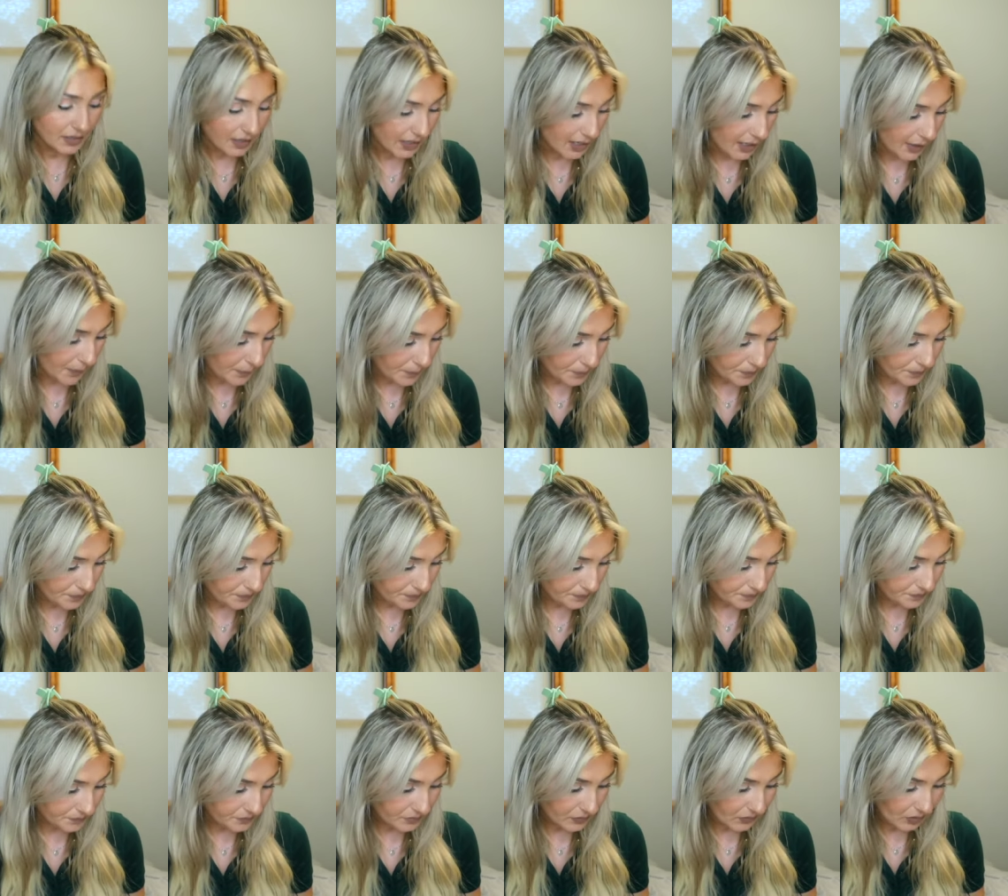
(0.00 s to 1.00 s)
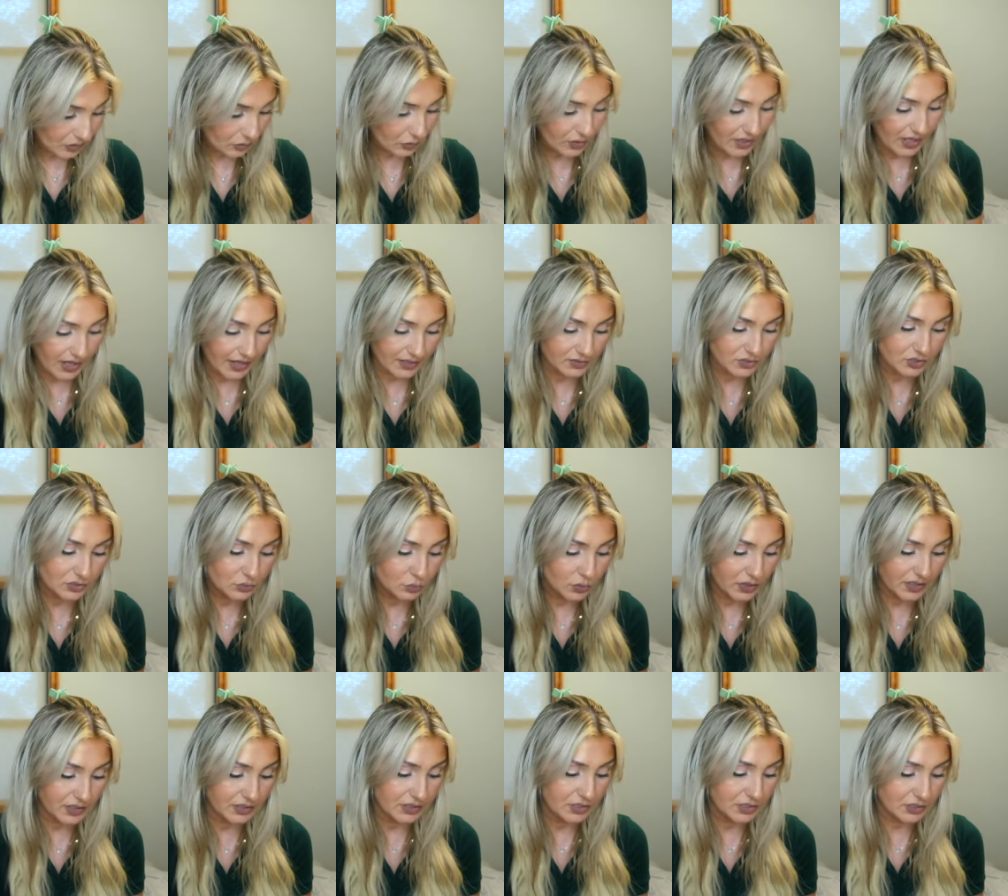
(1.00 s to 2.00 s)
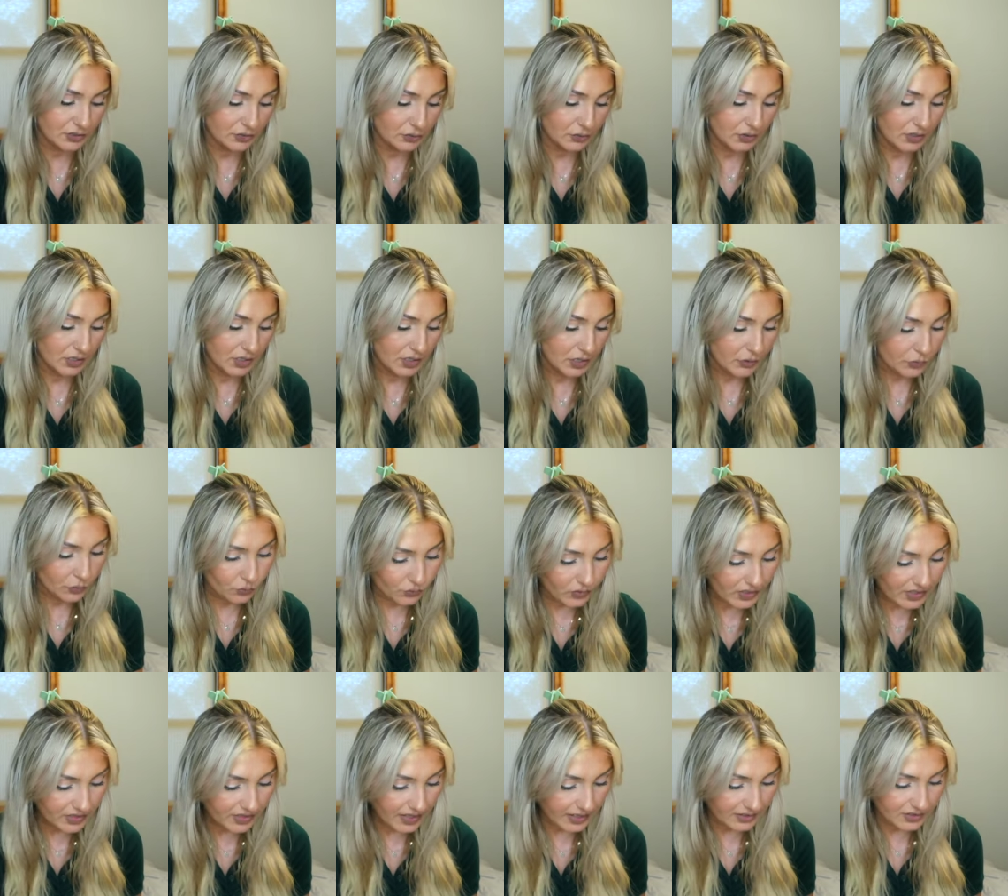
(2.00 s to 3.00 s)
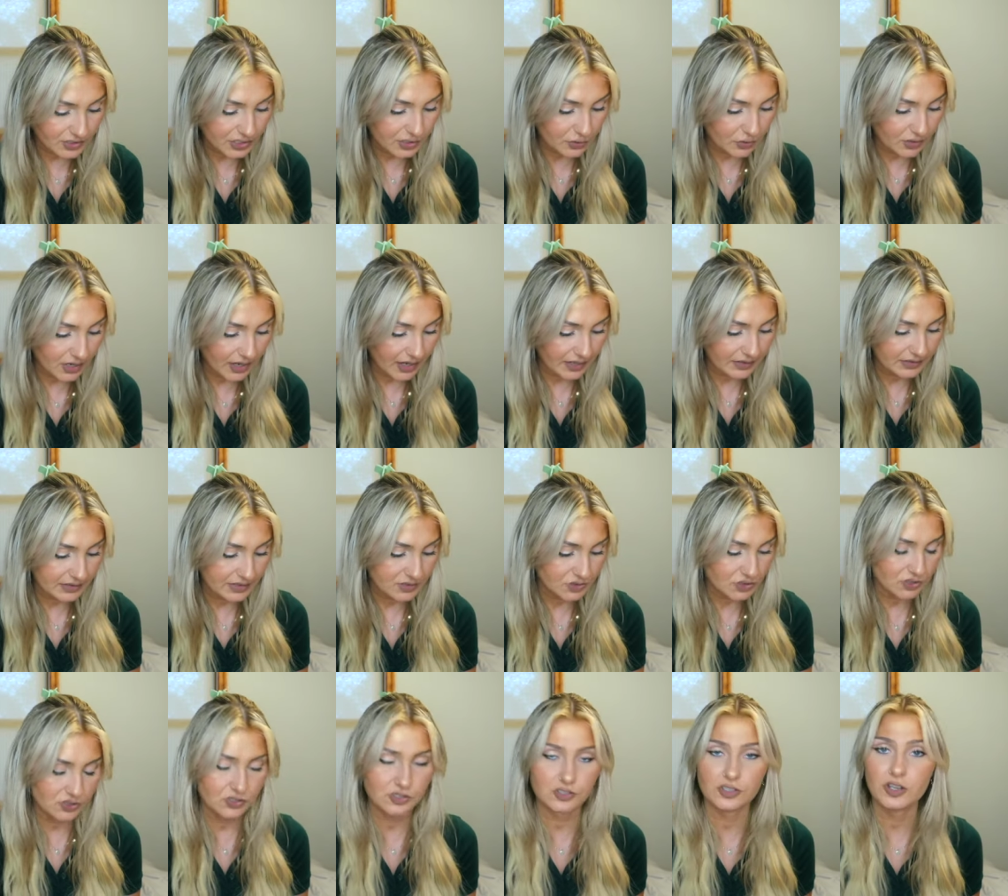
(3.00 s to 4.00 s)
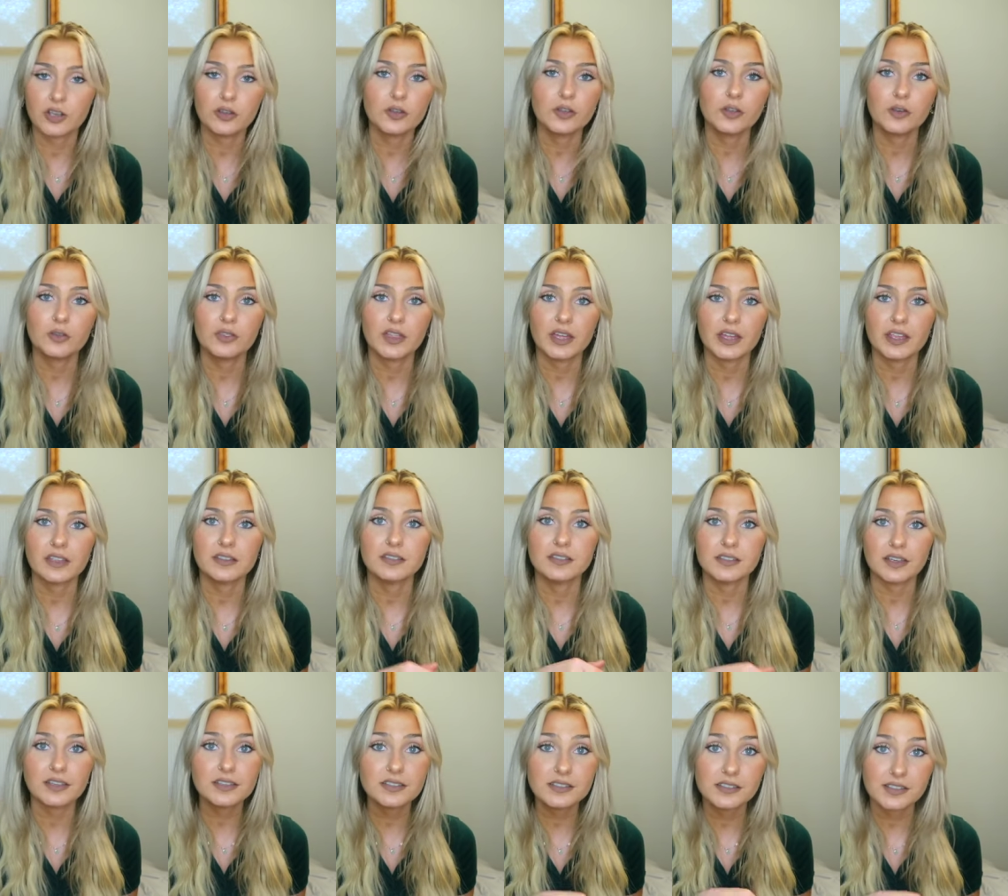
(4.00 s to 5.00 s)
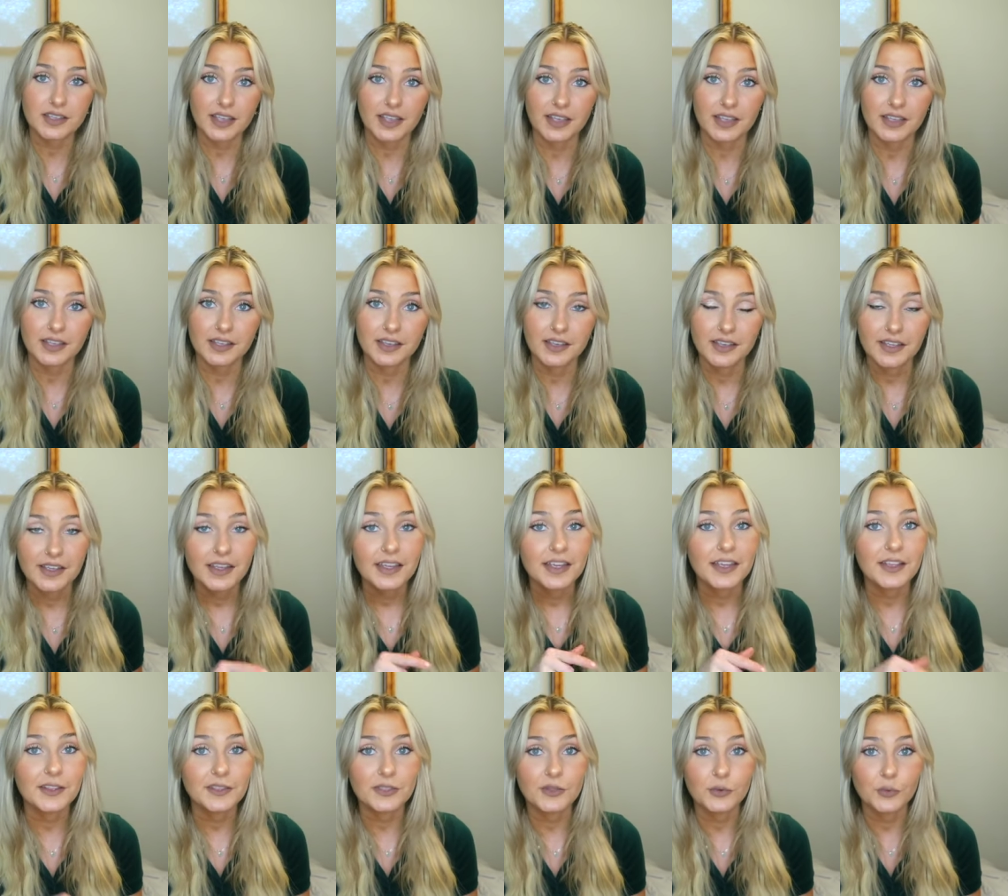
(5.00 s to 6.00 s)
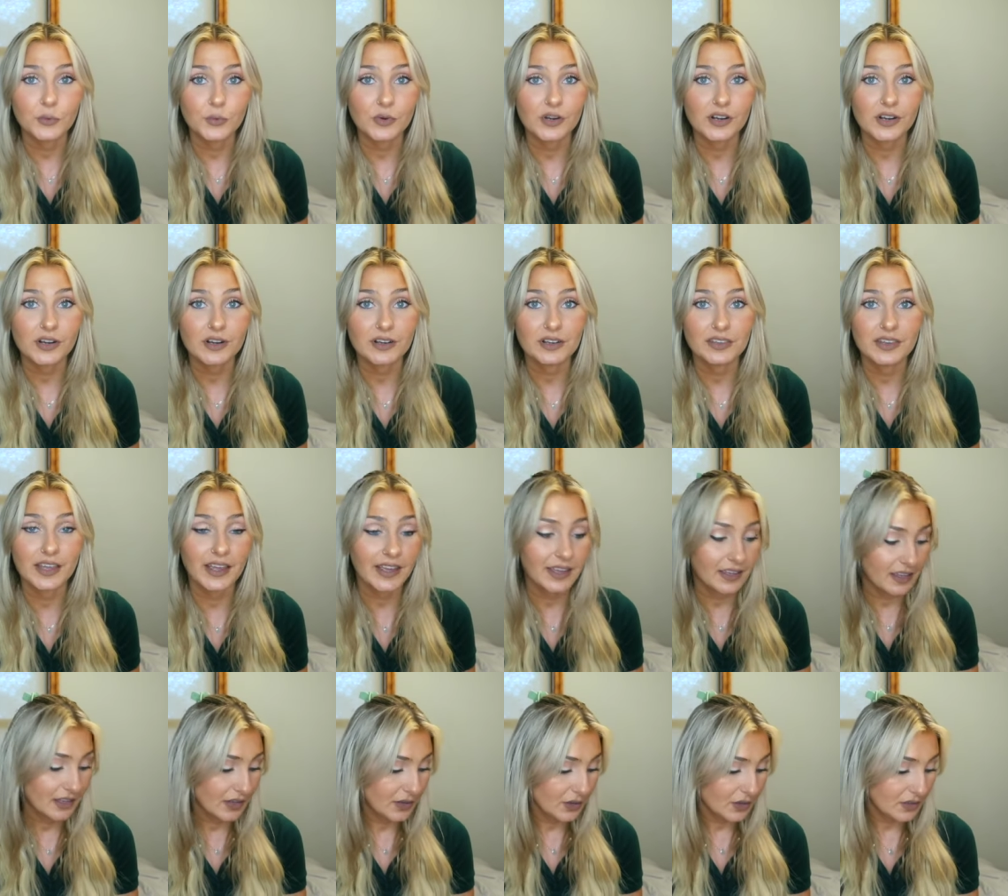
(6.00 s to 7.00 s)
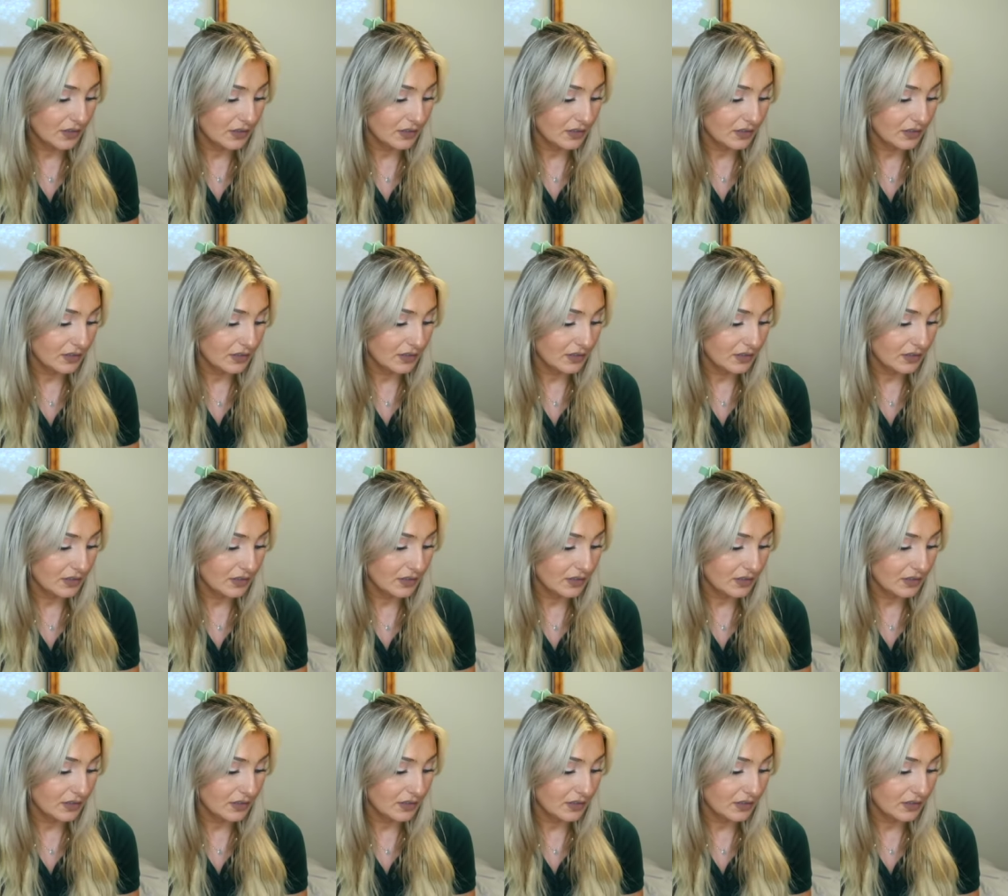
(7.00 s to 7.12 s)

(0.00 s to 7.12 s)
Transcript: Um, so yeah, I just wanted to read that to you guys and just show you that it does say in the word that